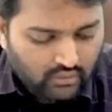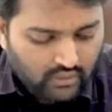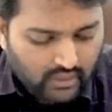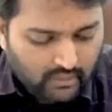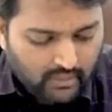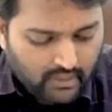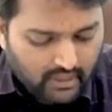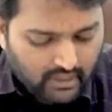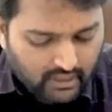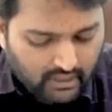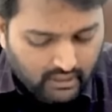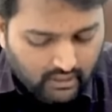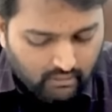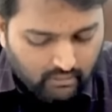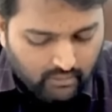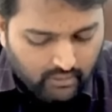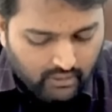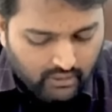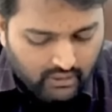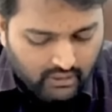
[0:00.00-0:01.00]
subsidiary
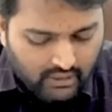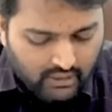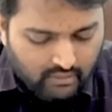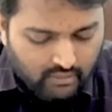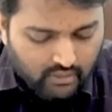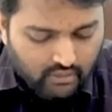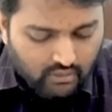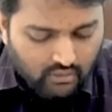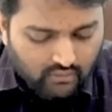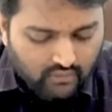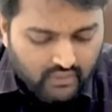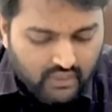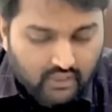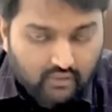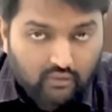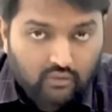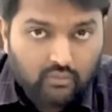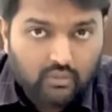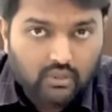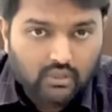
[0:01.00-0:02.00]
company in respect of
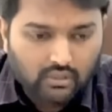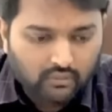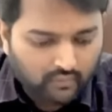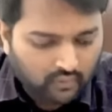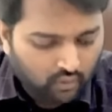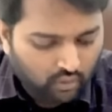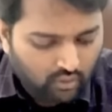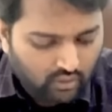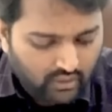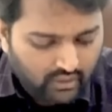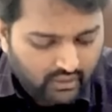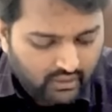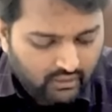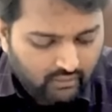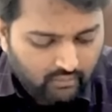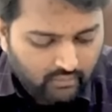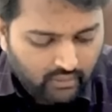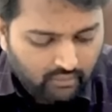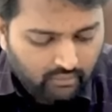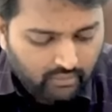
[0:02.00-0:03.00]
receivables of a holding
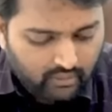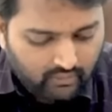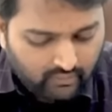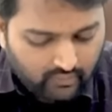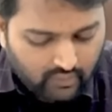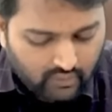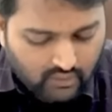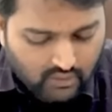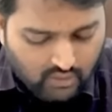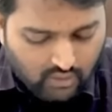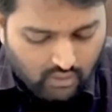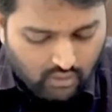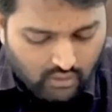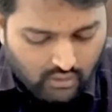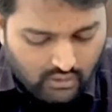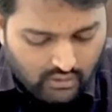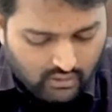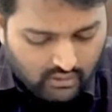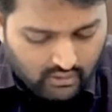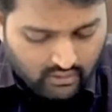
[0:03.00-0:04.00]
company, preferred stock
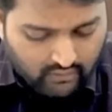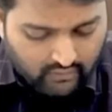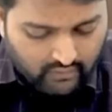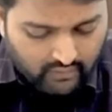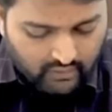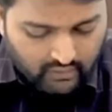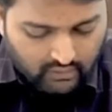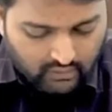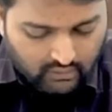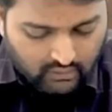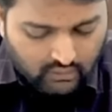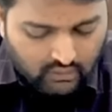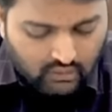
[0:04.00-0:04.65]
certificate.